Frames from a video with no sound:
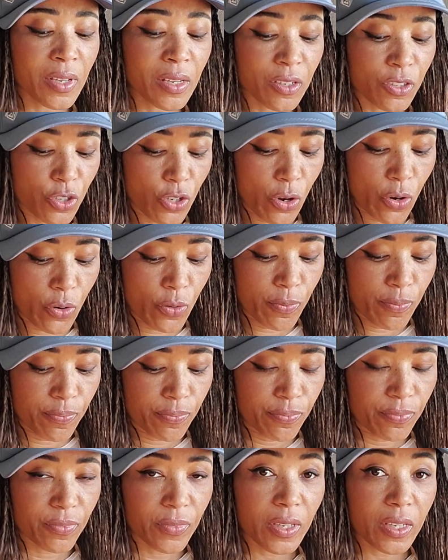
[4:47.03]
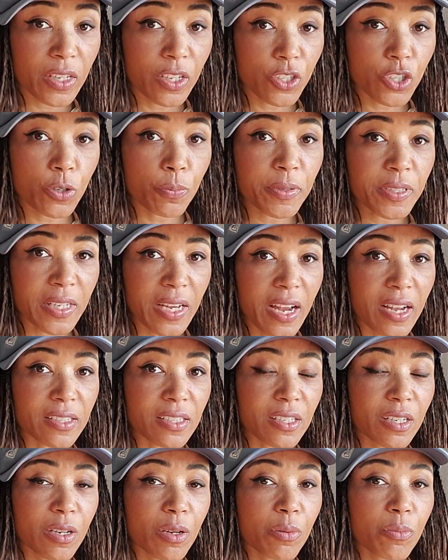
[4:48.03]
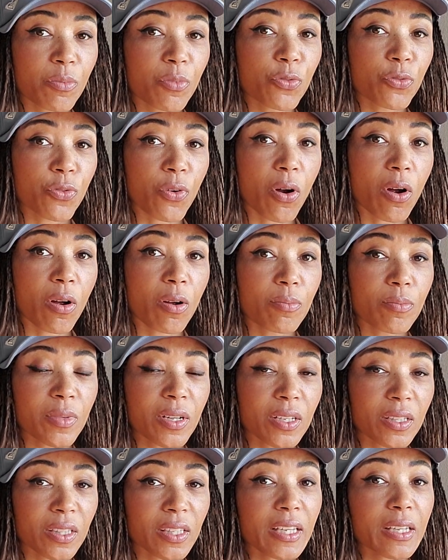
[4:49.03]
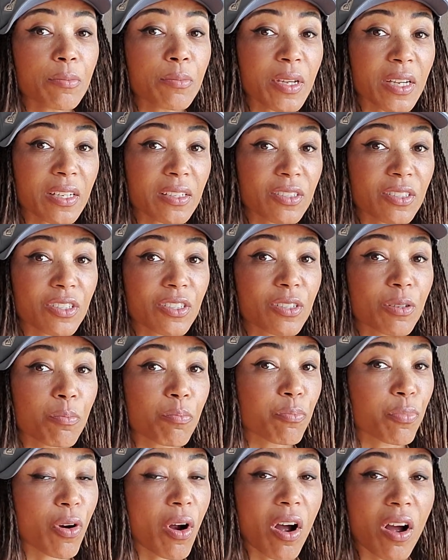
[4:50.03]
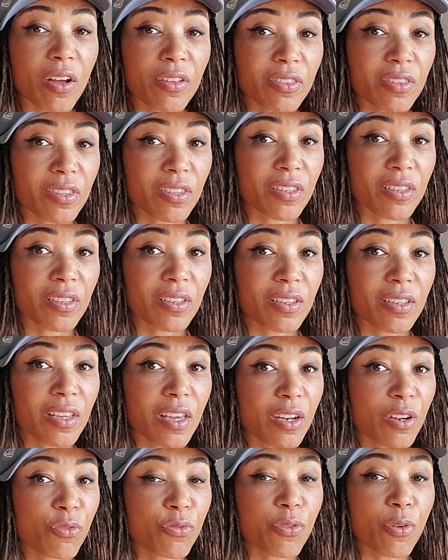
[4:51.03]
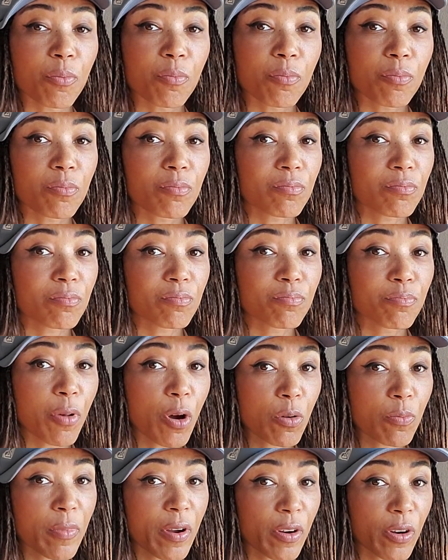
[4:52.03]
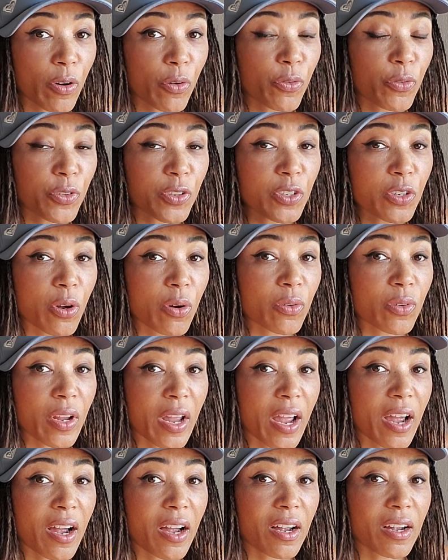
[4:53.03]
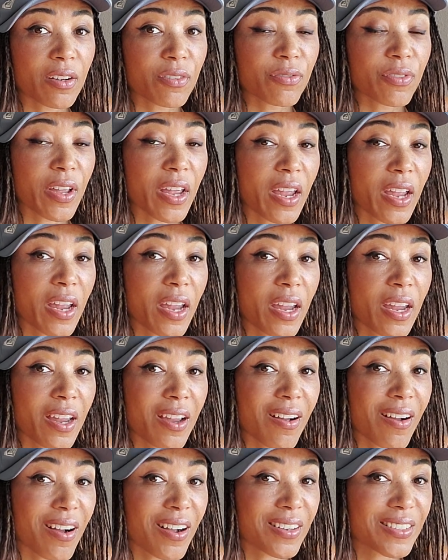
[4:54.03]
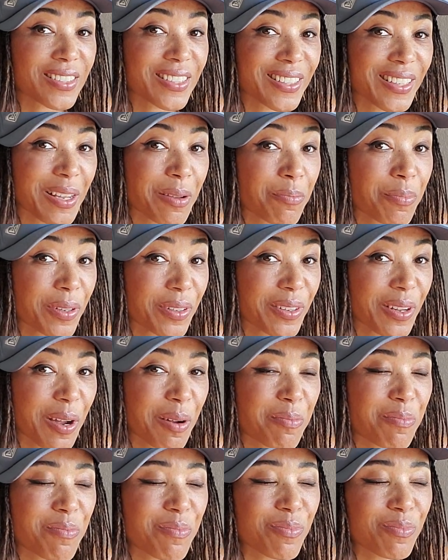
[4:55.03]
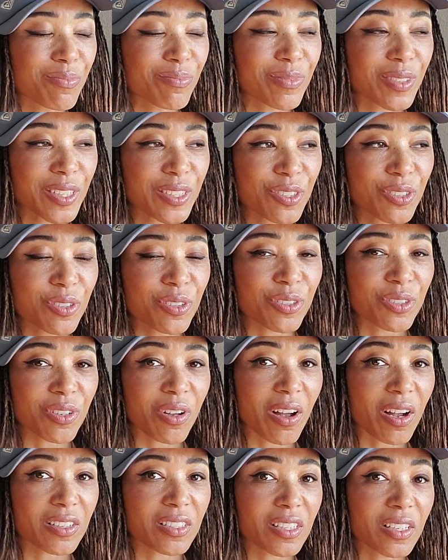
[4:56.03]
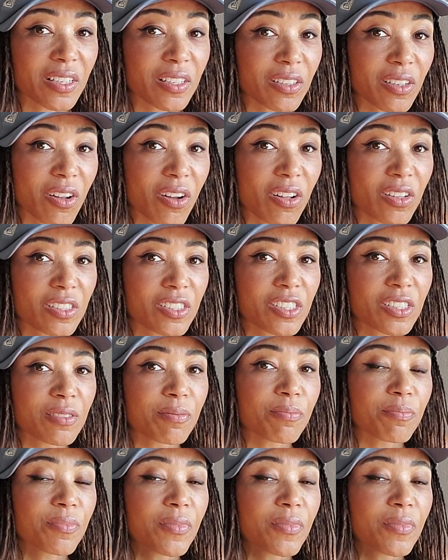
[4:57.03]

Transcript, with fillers: So Get your potassium from lean meats, broth, get it from bone marrow if you don't have a oxalate buildup, because there's oxalate in the collagen,